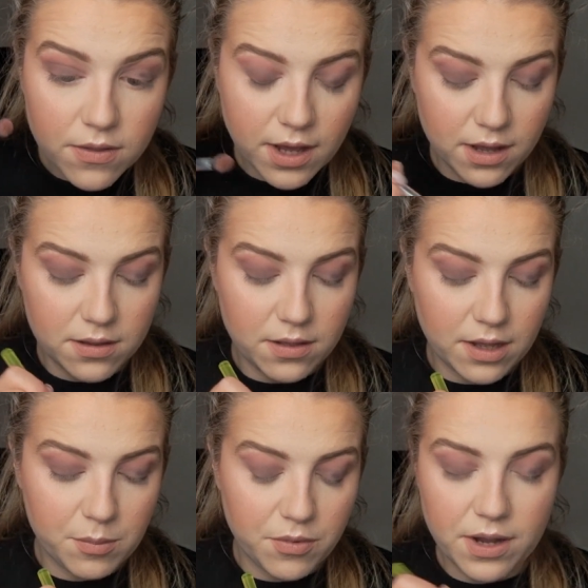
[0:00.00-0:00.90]
that
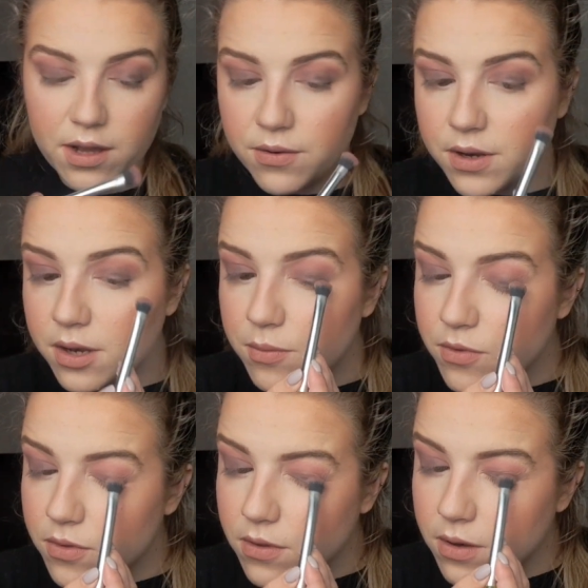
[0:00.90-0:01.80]
light brown, and I'm
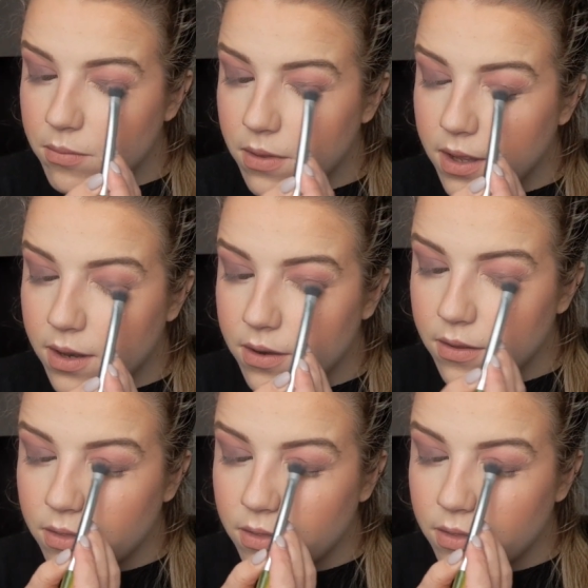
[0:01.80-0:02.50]
just gonna blend